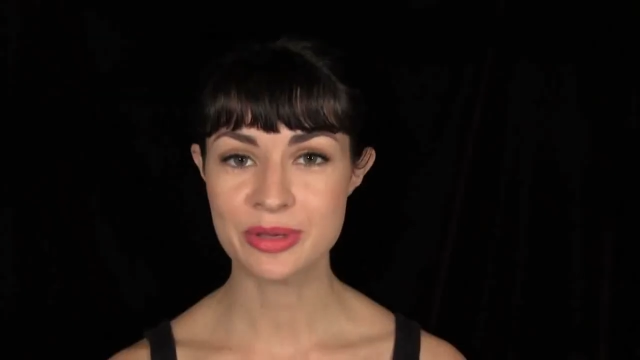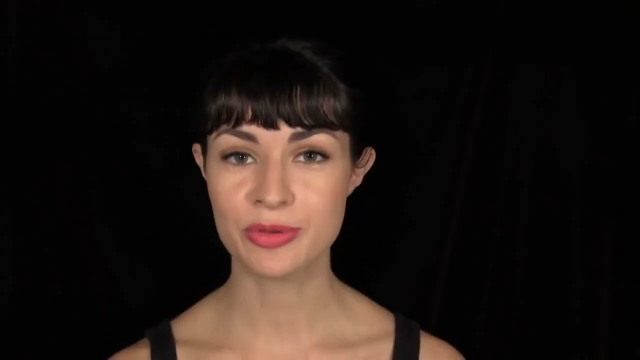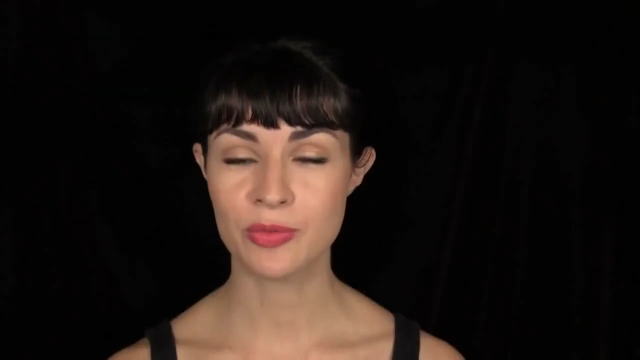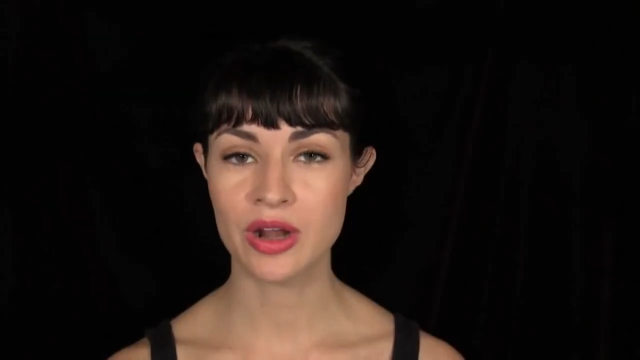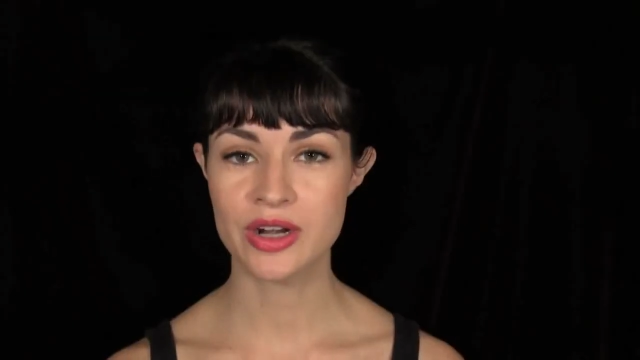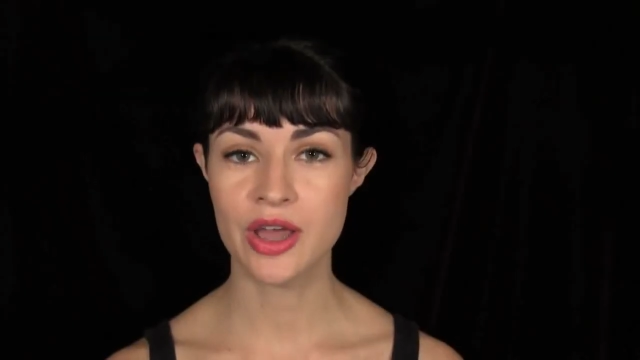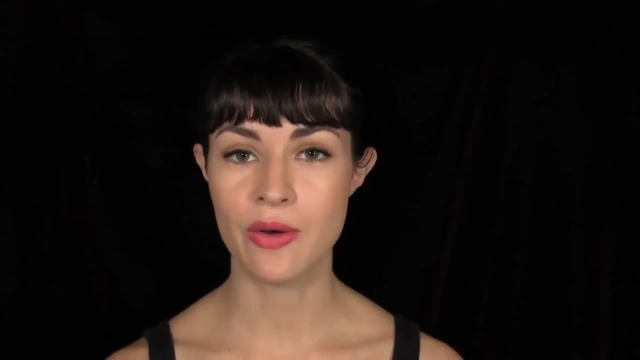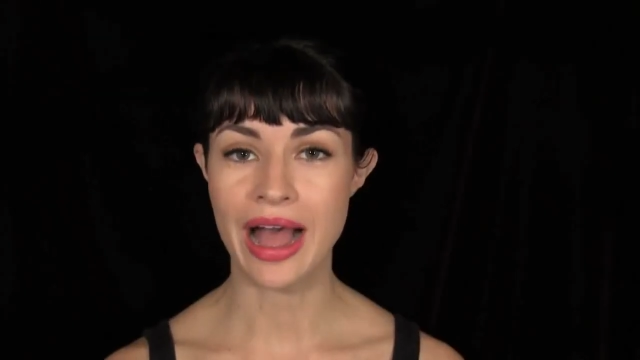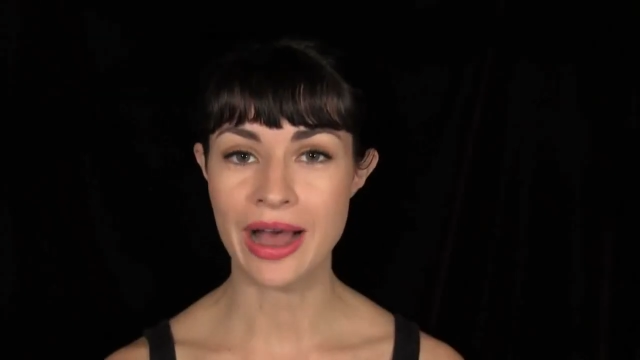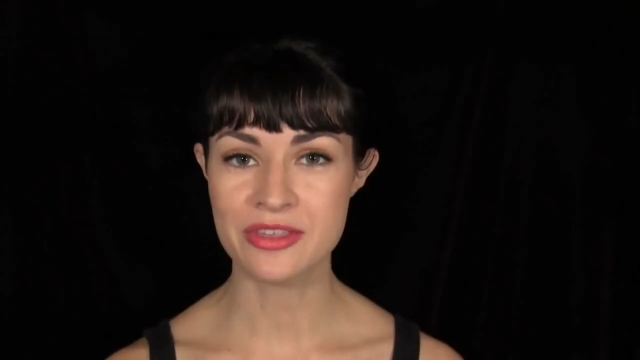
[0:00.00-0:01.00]
of people want to
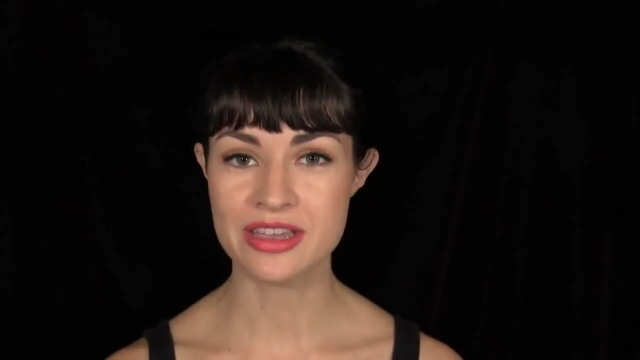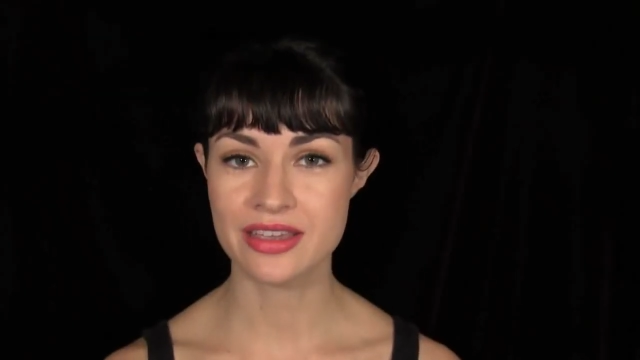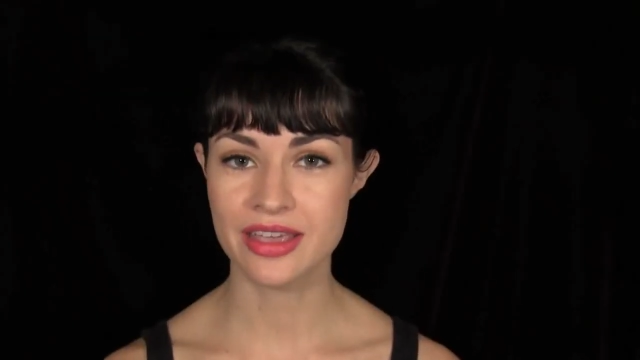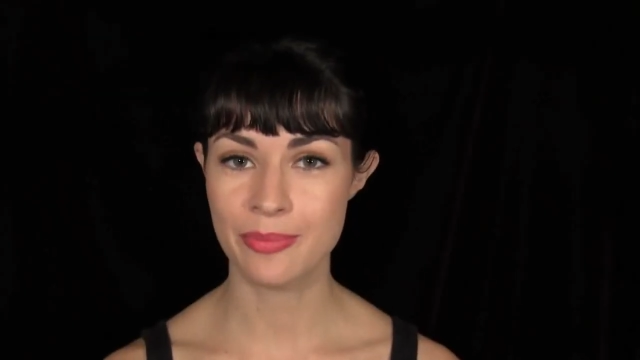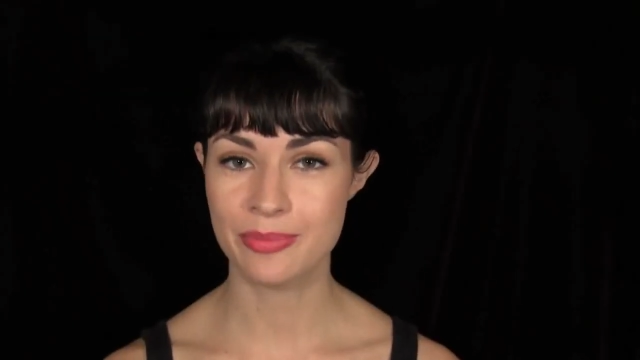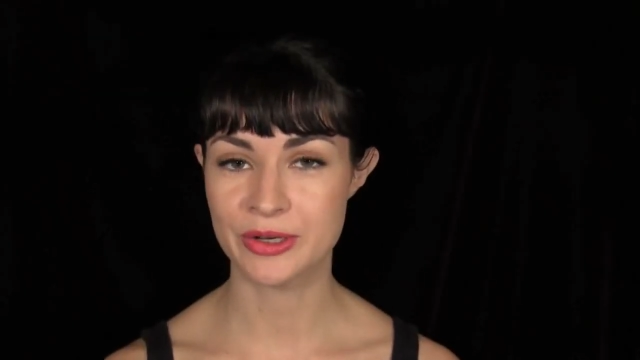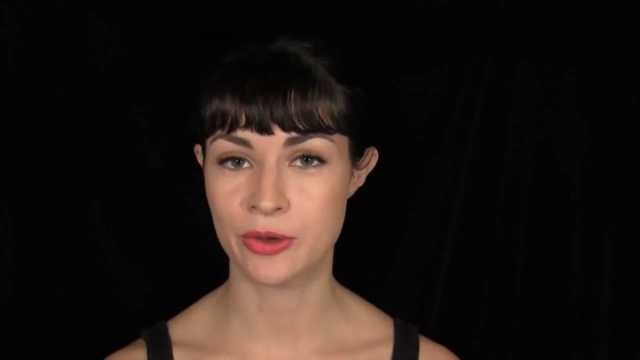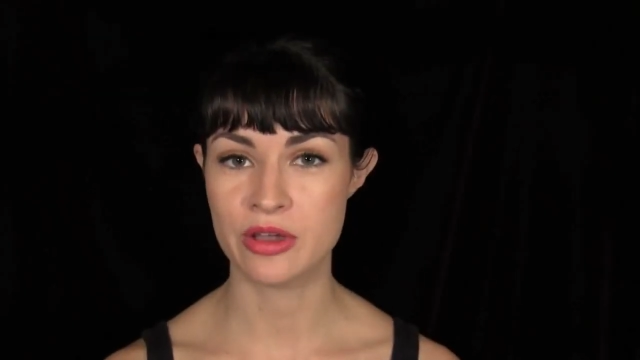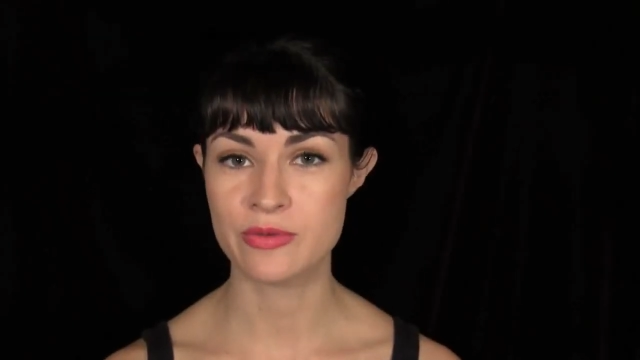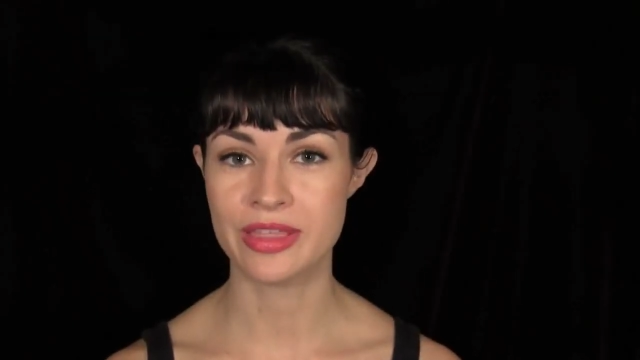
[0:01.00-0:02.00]
know how they can get
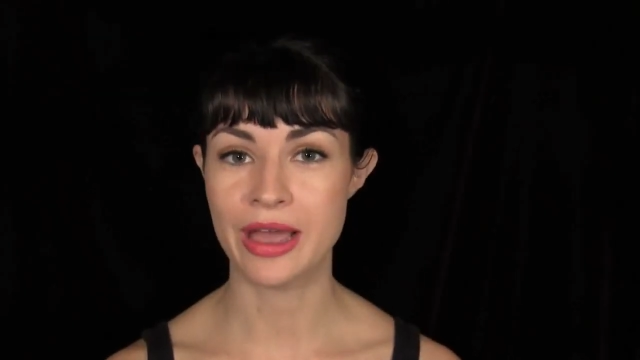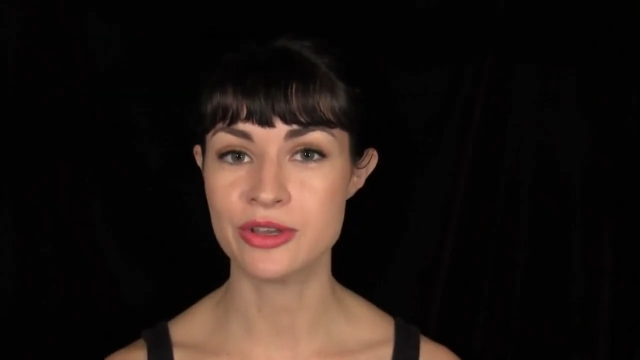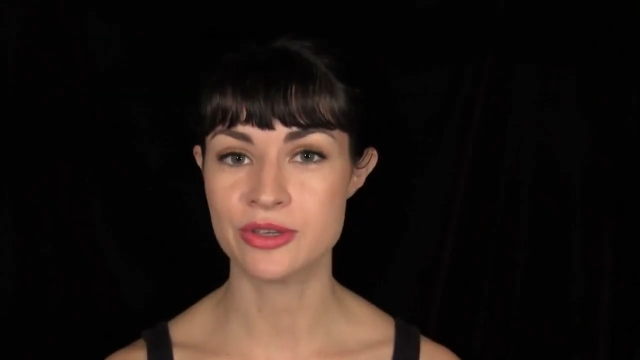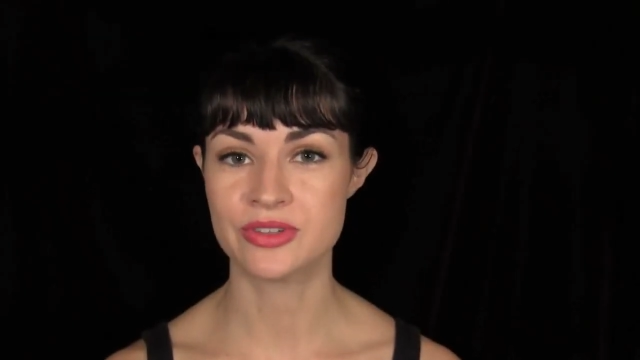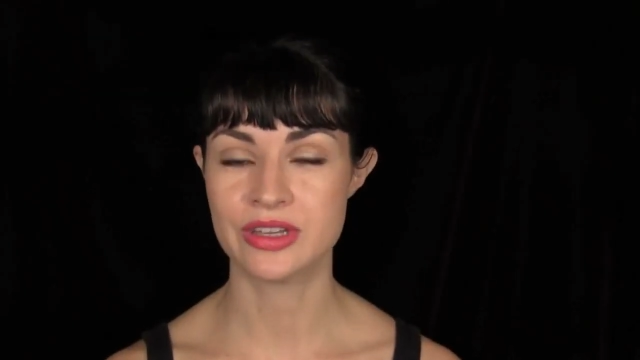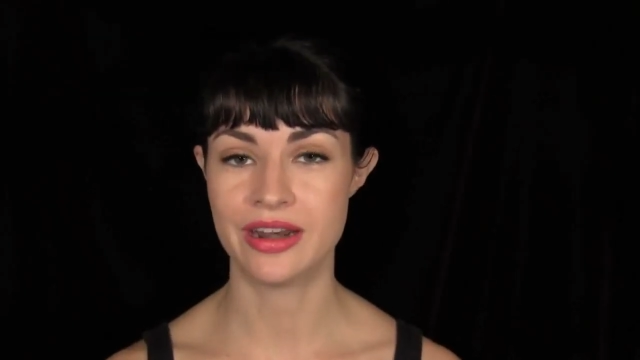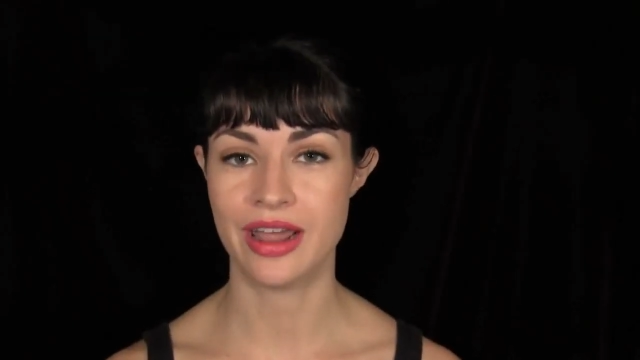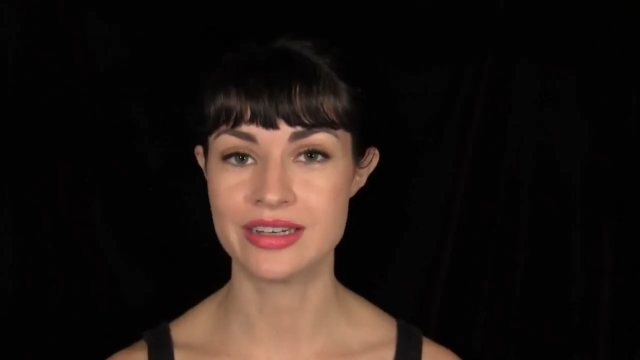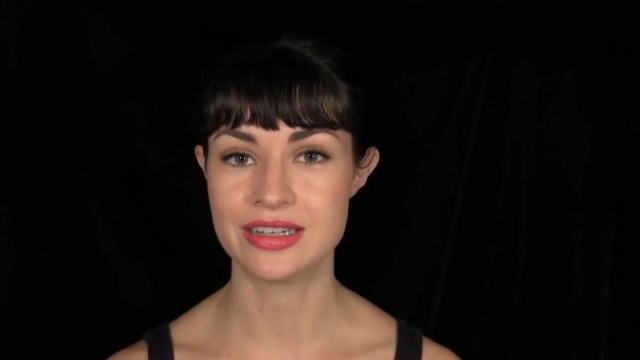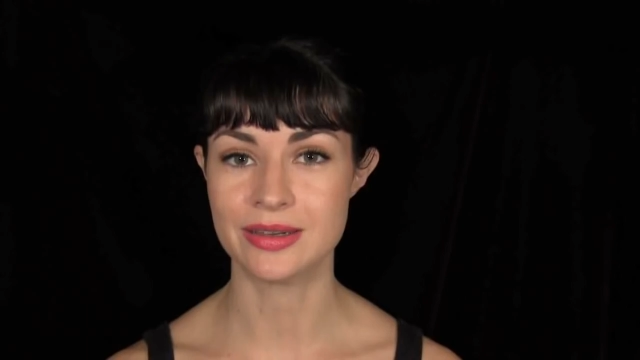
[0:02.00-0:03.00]
Bitcoin without using an
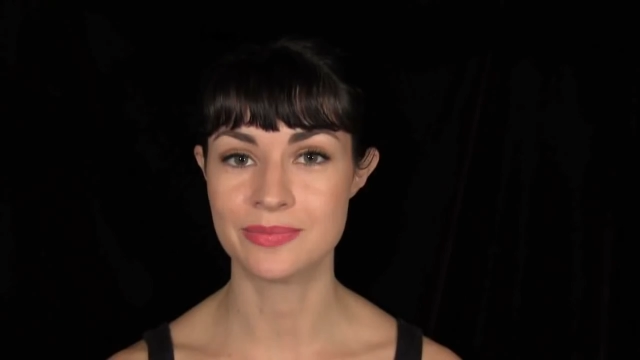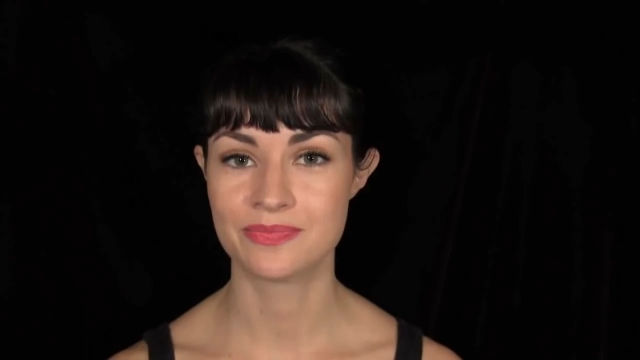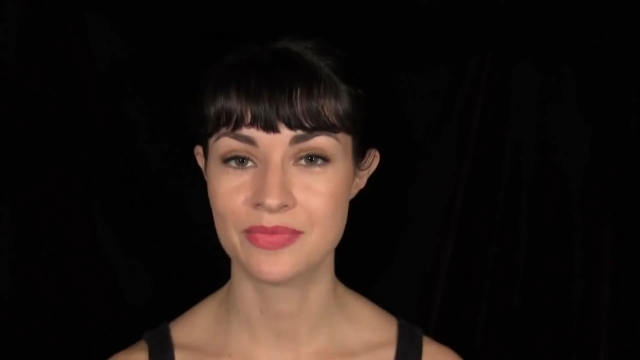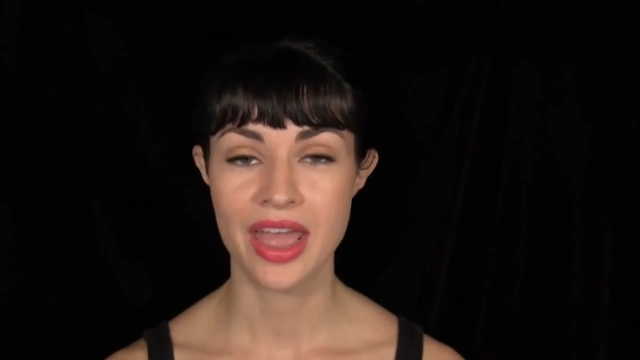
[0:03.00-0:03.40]
ID.